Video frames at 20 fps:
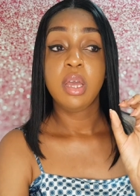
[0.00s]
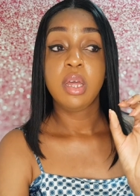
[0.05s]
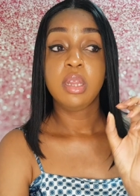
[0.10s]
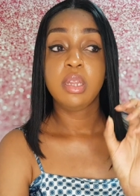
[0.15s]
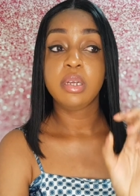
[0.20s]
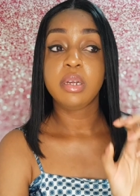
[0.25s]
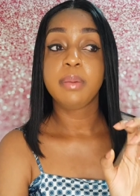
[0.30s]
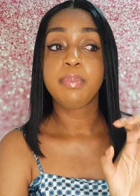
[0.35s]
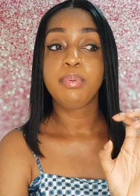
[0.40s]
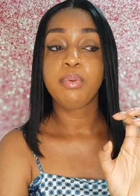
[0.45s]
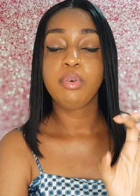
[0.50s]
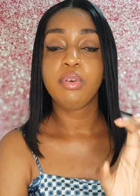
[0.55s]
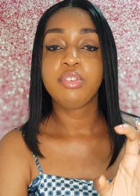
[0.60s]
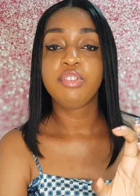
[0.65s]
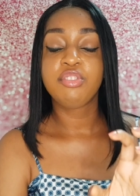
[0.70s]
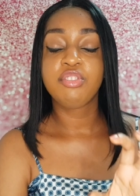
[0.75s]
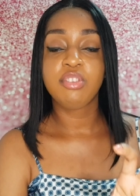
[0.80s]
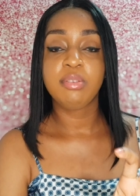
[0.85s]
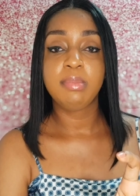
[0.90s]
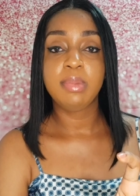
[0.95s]
their
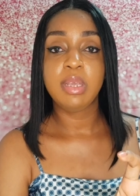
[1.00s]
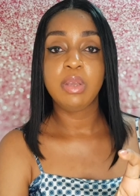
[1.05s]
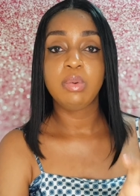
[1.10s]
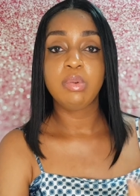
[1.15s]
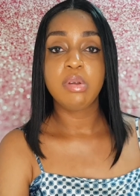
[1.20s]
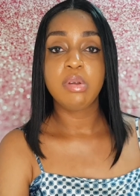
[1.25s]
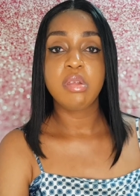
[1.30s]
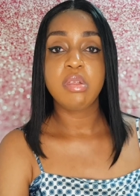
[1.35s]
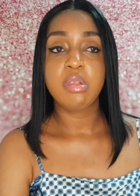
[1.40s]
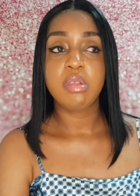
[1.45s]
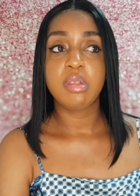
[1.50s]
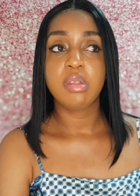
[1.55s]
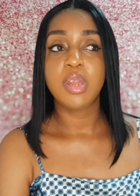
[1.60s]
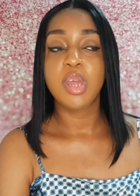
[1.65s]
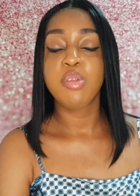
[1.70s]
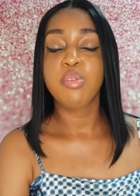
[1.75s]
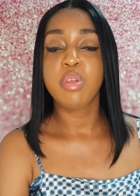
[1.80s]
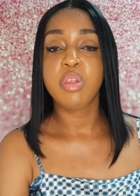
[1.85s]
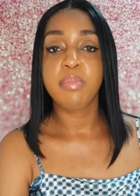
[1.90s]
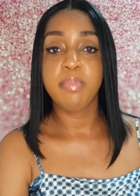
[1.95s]
approach to me was
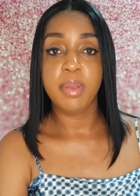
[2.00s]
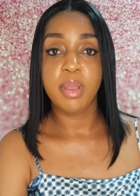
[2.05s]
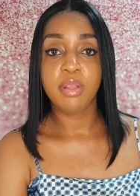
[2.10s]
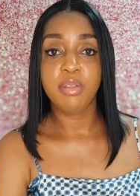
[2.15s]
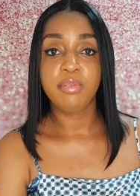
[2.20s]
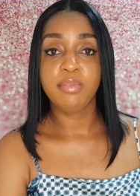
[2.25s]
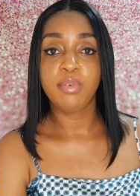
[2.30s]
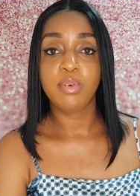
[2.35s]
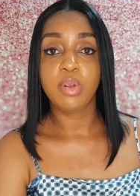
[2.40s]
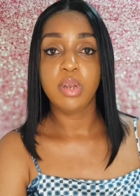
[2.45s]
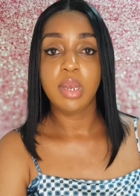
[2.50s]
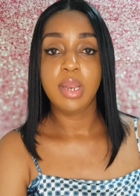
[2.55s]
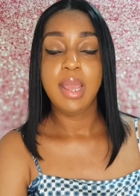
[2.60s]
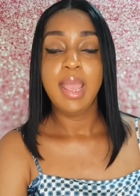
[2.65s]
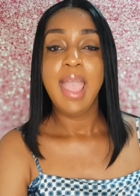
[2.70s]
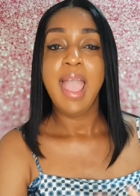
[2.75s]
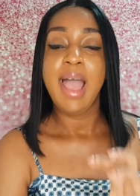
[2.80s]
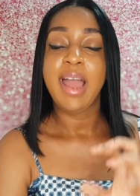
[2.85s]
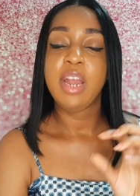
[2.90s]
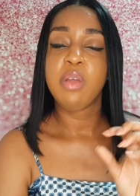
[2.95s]
disrespectful
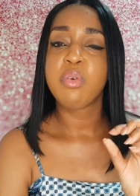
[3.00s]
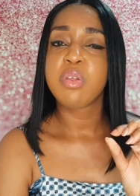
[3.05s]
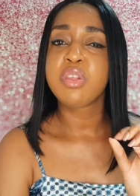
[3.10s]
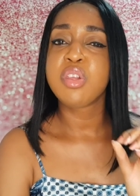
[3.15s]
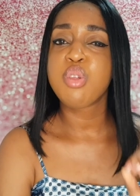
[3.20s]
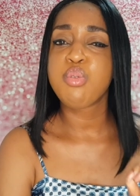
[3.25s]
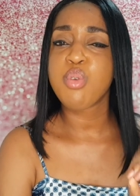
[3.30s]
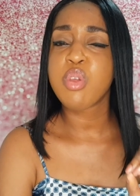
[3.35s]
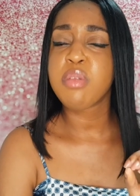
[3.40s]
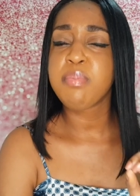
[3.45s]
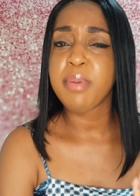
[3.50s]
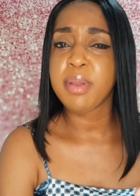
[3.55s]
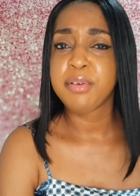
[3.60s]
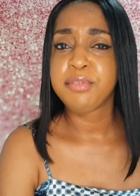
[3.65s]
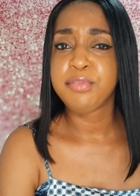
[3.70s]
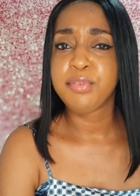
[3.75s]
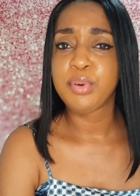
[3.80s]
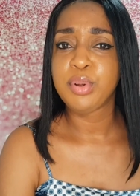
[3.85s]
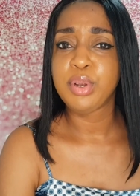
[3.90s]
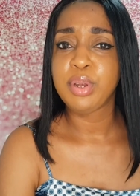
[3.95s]
and it was
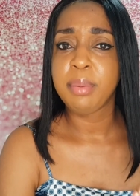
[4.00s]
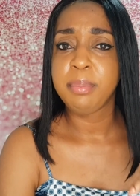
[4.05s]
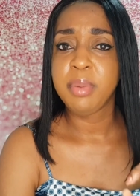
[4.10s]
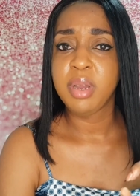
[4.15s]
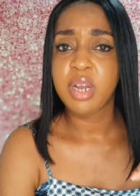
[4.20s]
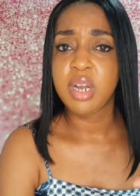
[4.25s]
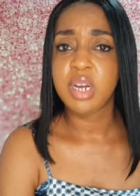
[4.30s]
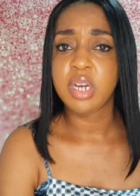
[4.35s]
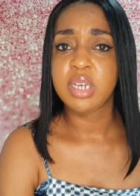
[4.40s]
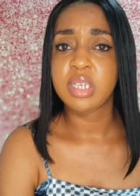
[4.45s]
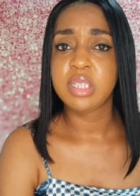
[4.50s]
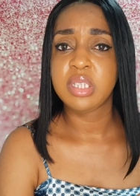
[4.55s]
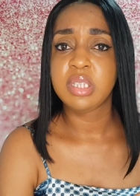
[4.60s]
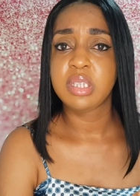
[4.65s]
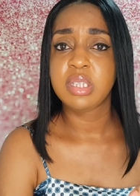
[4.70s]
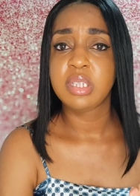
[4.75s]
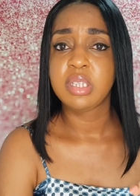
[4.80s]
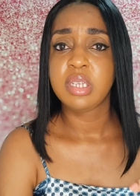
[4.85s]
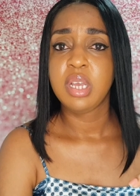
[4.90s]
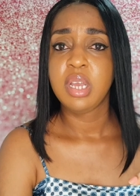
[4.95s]
disrespectful
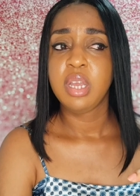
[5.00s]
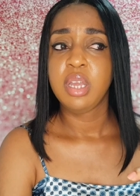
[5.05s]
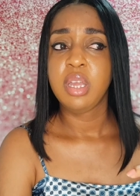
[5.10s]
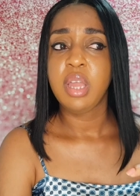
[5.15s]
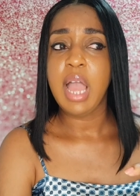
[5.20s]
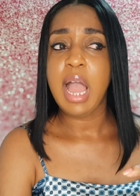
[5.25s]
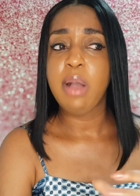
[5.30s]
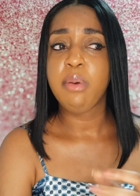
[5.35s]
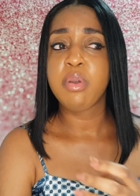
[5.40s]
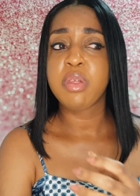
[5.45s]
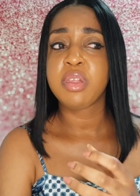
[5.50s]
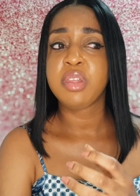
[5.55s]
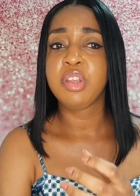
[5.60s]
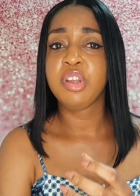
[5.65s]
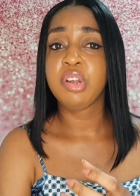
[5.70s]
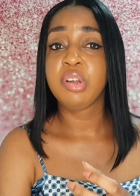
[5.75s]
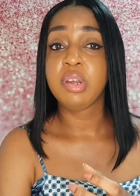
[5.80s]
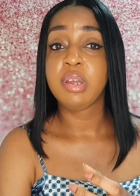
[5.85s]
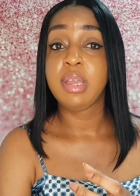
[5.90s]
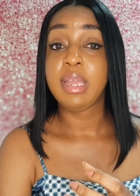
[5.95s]
because I was
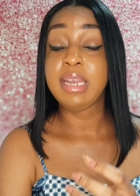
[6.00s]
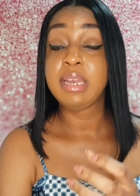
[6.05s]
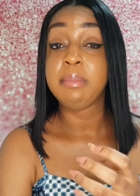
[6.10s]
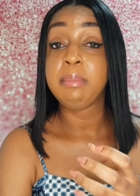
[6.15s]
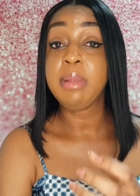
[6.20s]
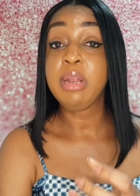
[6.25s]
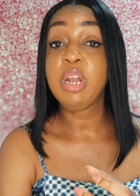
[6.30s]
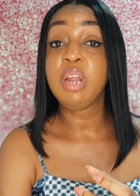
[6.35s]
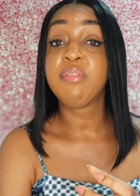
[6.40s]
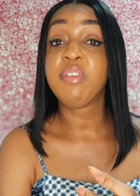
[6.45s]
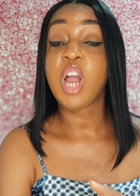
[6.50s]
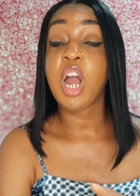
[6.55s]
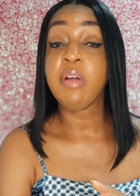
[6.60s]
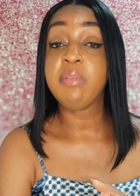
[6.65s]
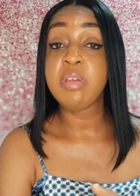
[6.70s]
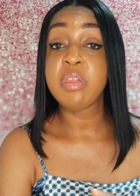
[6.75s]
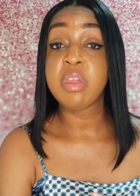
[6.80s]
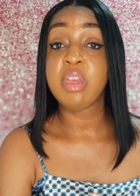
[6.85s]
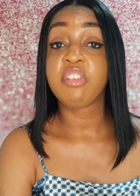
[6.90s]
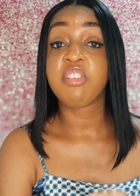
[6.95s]
there in the middle of a
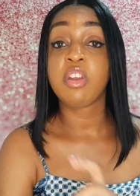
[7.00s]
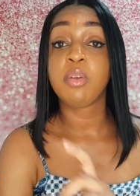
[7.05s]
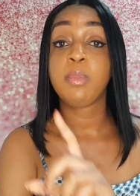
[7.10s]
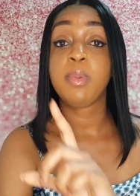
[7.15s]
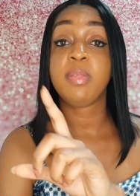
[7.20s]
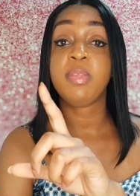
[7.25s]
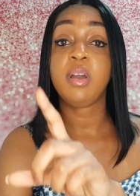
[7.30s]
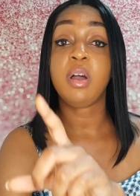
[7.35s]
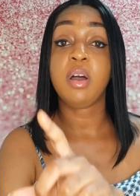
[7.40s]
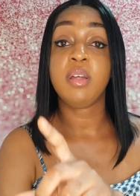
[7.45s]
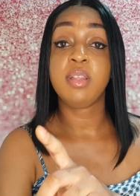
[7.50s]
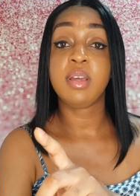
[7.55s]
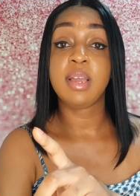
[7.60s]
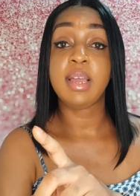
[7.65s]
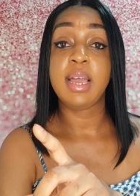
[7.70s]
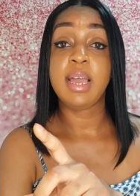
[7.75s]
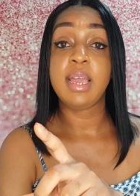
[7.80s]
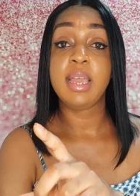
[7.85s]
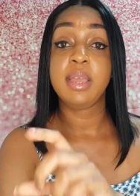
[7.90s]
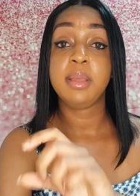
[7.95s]
conversation with the other
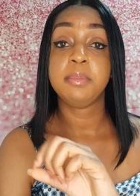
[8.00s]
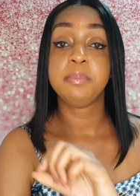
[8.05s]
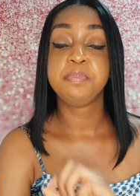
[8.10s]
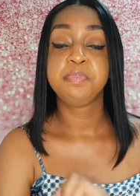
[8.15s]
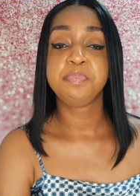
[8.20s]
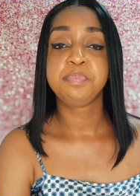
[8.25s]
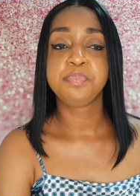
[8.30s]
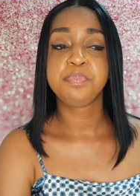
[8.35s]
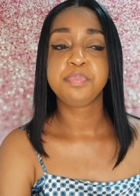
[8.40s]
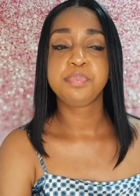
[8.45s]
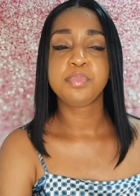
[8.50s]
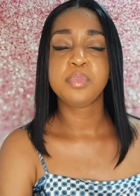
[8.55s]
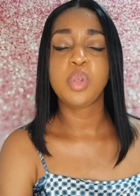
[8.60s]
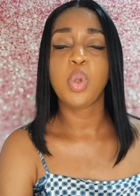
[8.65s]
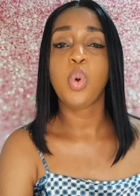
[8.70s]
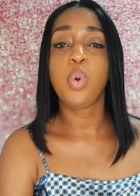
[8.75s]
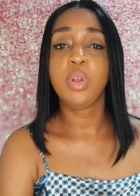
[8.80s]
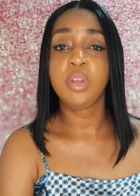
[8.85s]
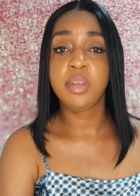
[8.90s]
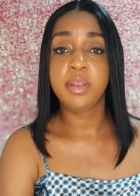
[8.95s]
guy, the
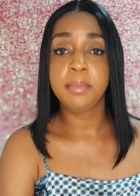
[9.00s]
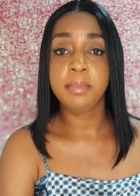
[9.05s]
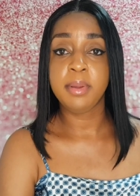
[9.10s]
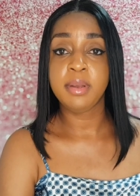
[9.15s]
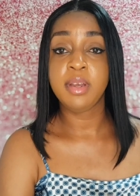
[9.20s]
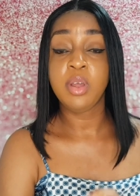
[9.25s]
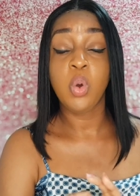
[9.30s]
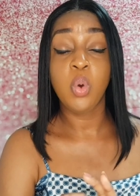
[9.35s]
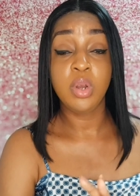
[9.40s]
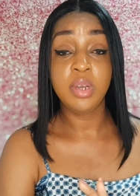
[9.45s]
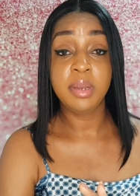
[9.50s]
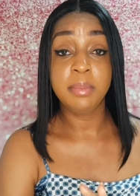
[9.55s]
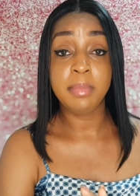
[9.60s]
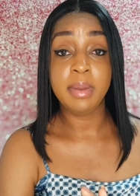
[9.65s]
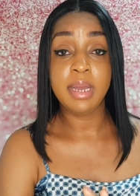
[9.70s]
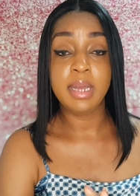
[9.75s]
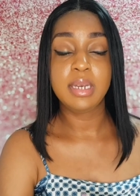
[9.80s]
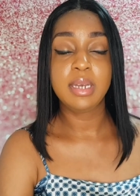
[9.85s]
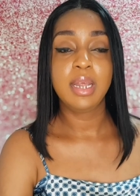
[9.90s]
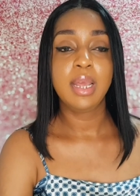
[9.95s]
older the older
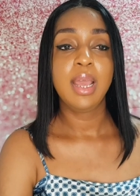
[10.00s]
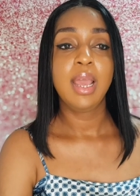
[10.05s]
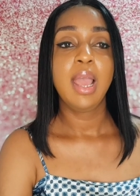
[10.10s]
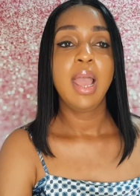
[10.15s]
man,